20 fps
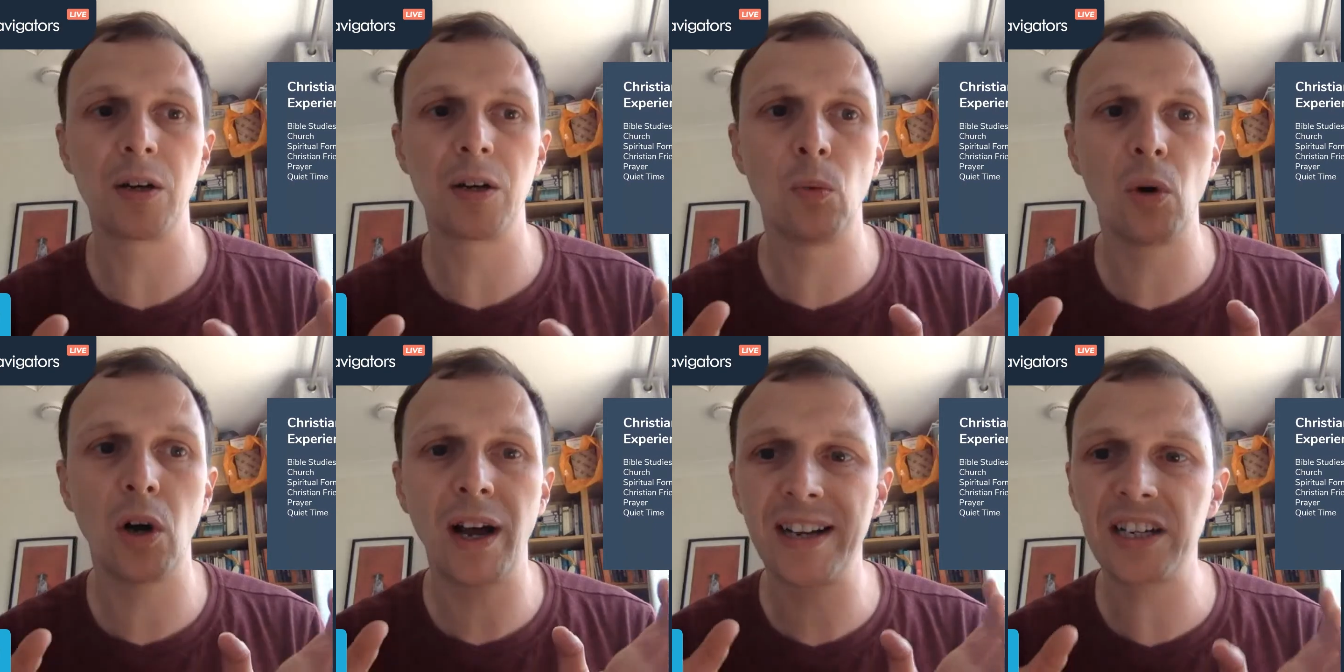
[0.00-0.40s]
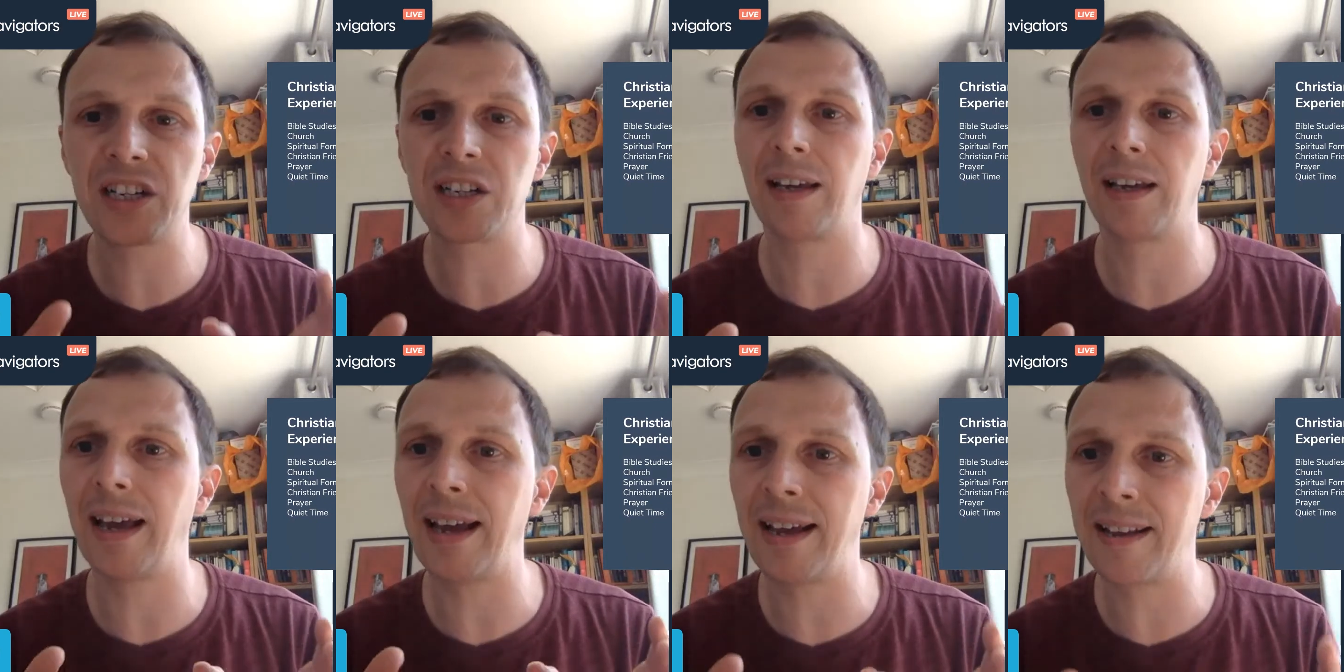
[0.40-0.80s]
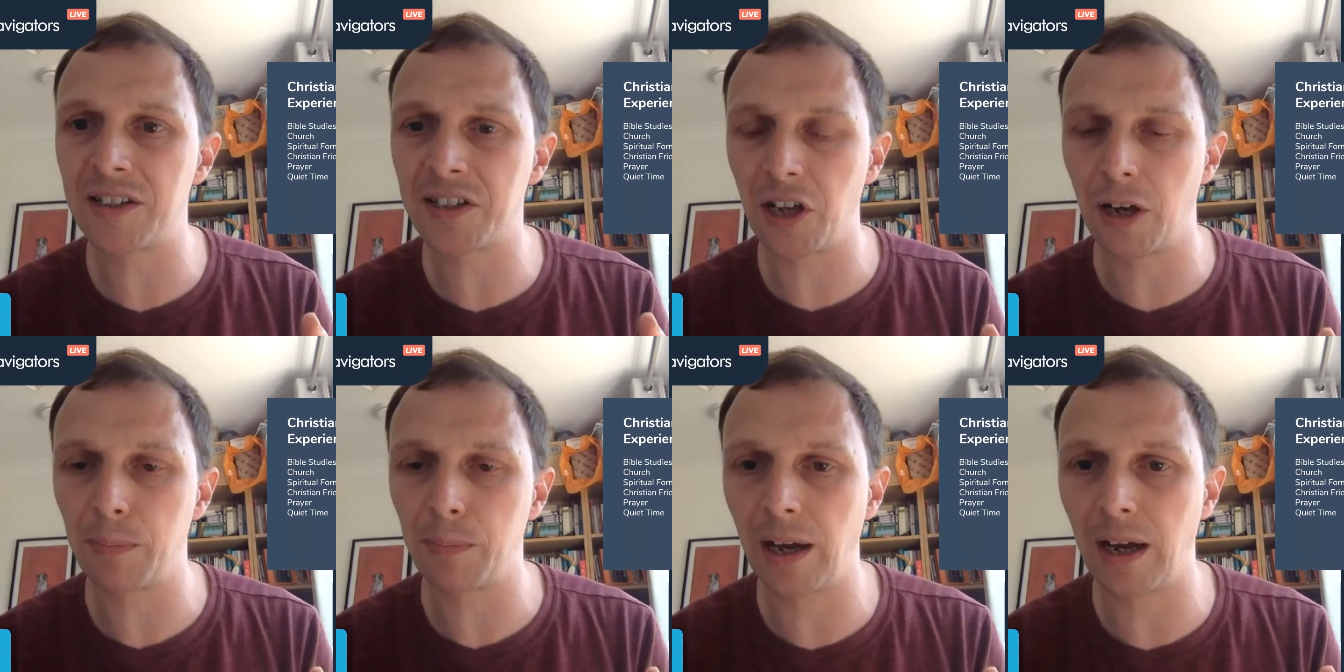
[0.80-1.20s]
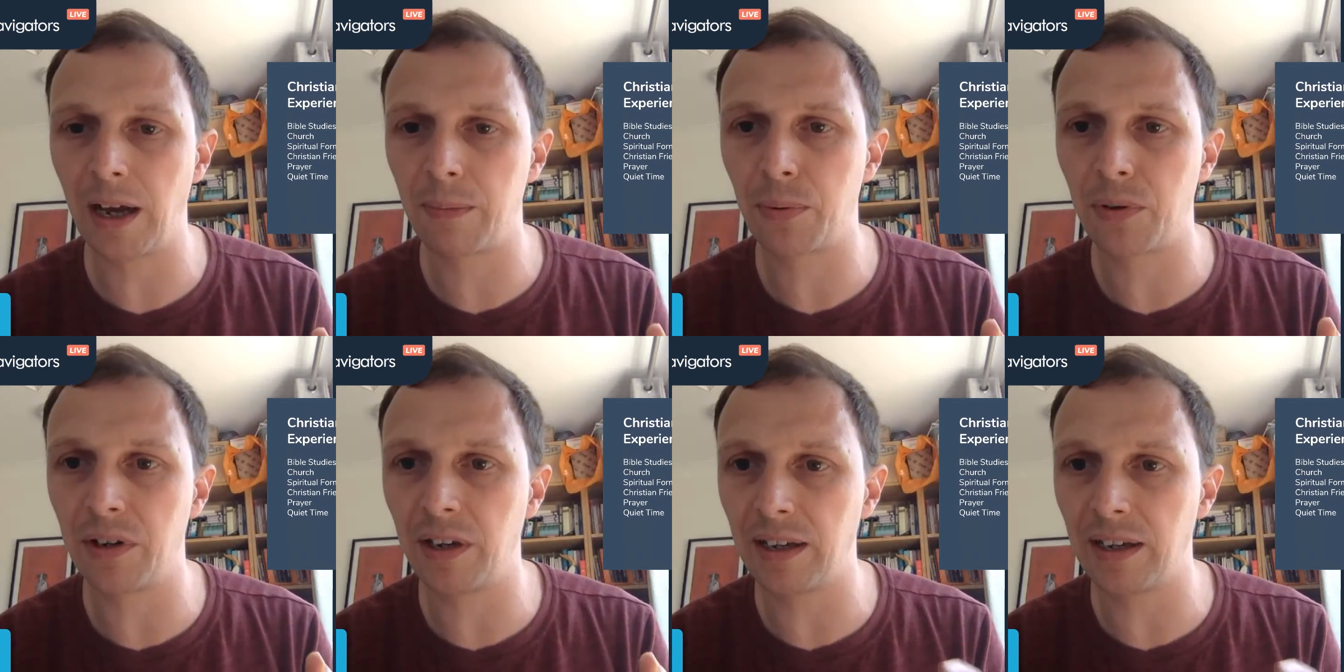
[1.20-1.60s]
And what actually ends up
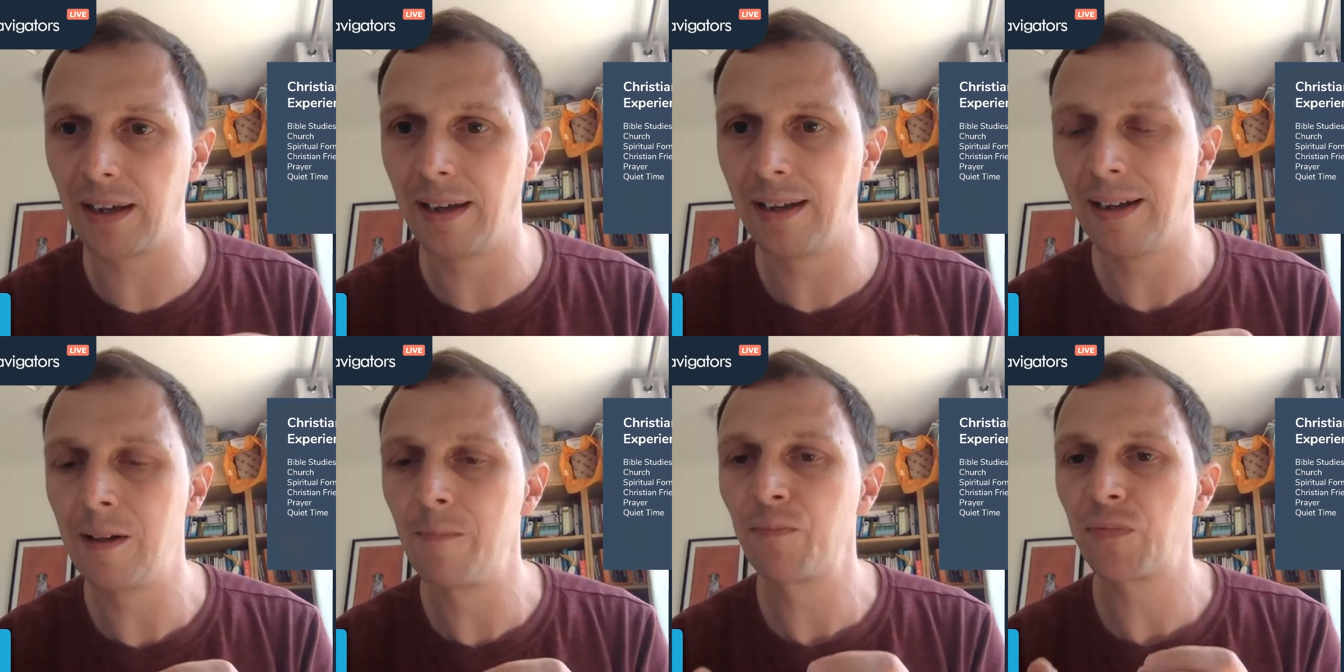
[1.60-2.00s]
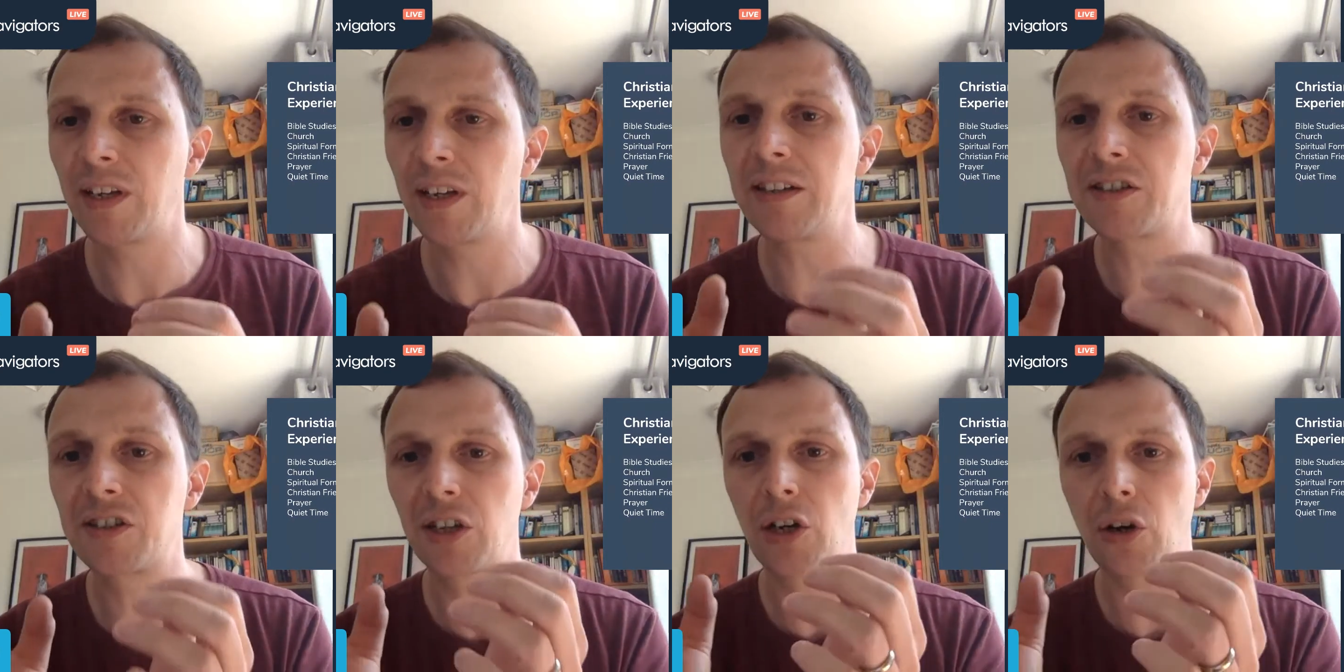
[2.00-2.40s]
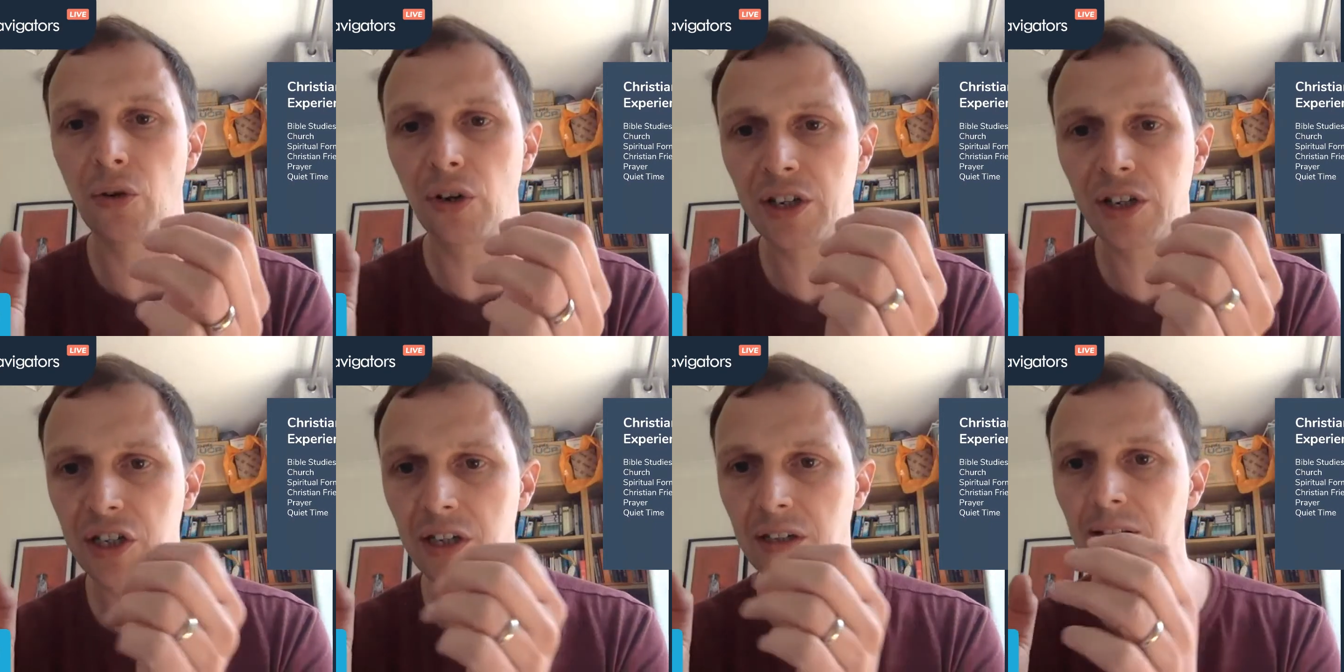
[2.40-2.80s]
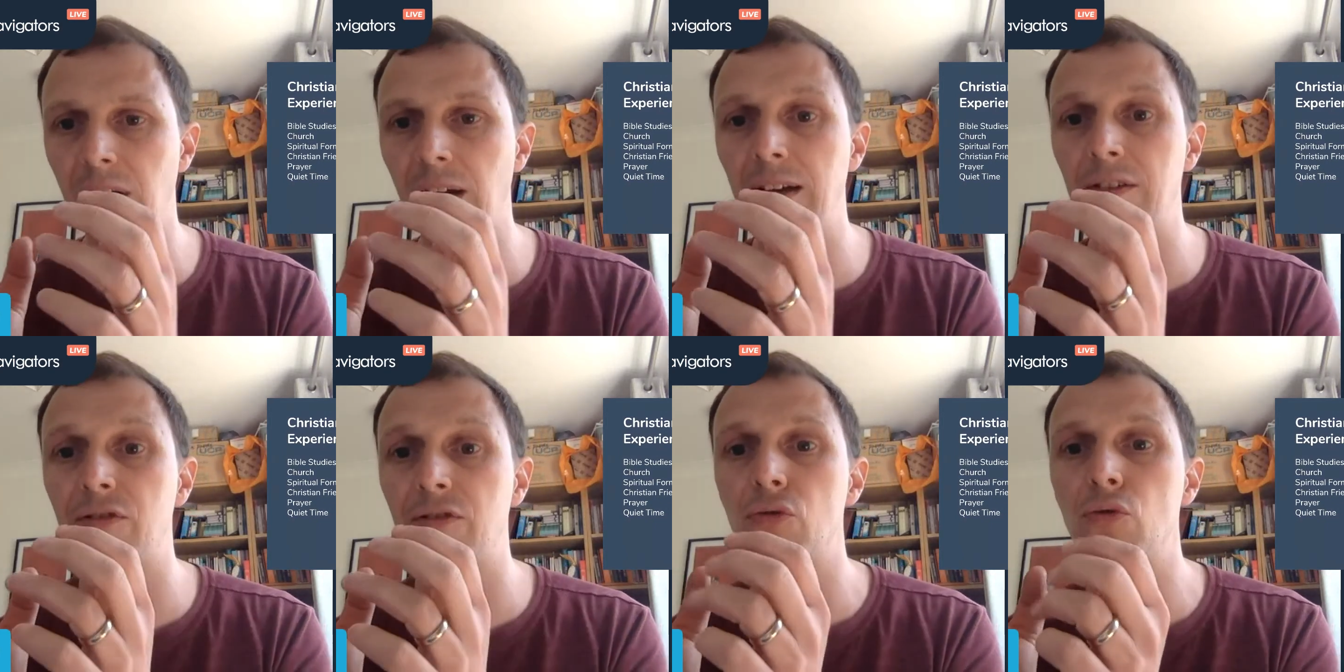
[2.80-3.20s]
happening is the Christian
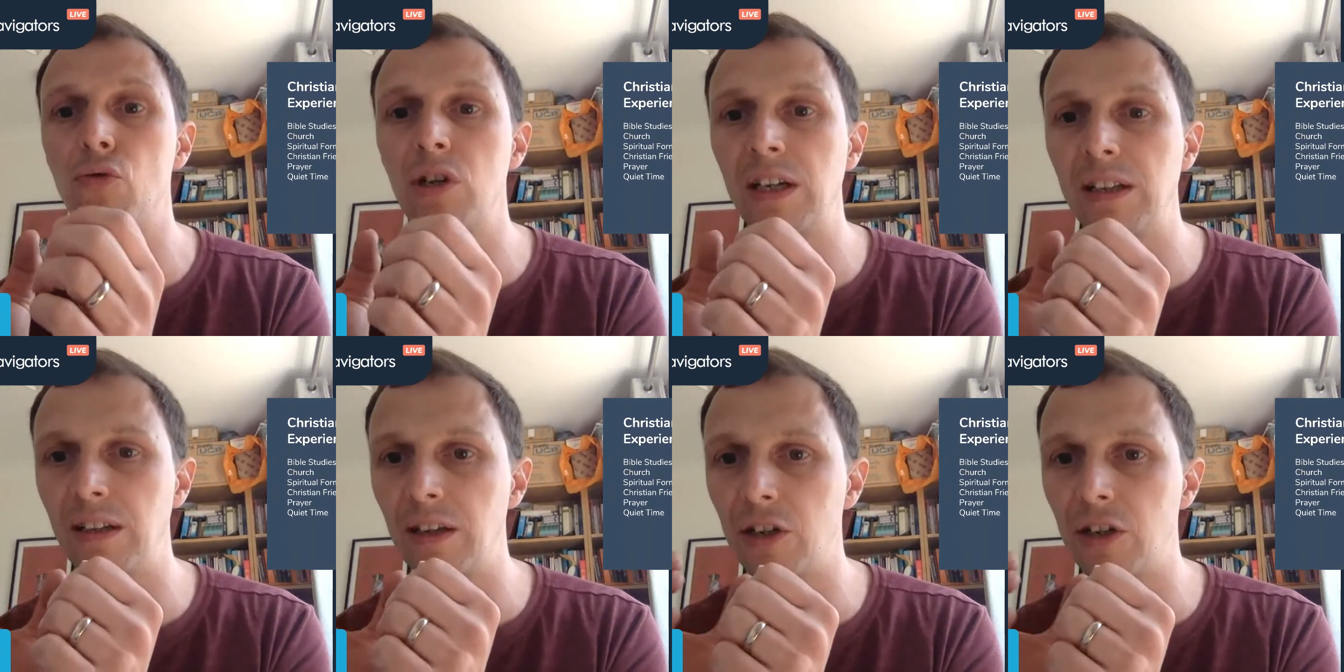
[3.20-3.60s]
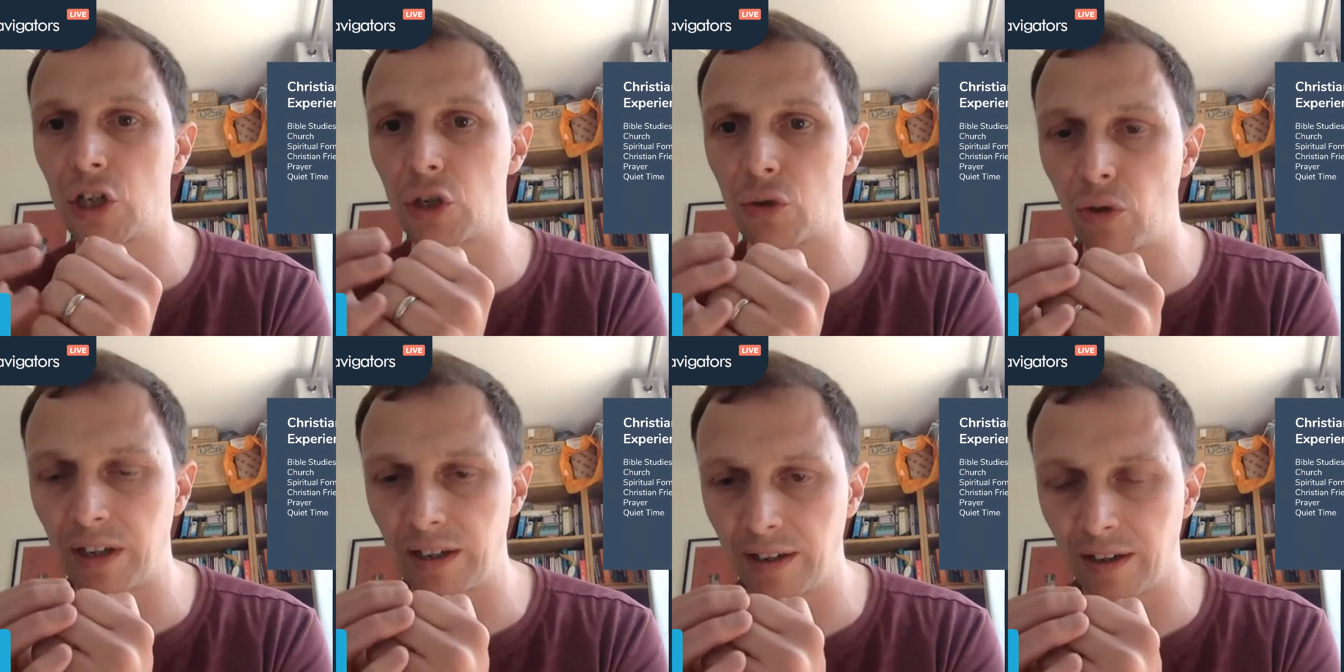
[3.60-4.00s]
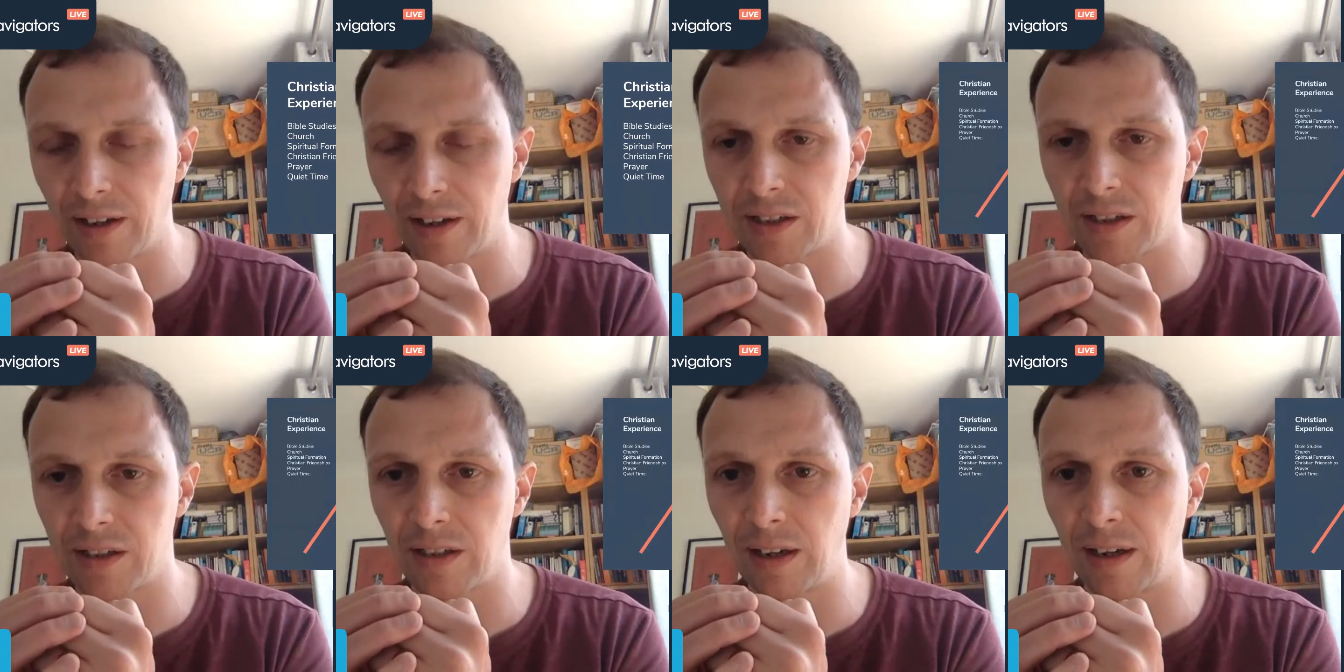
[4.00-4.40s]
life really shrinks.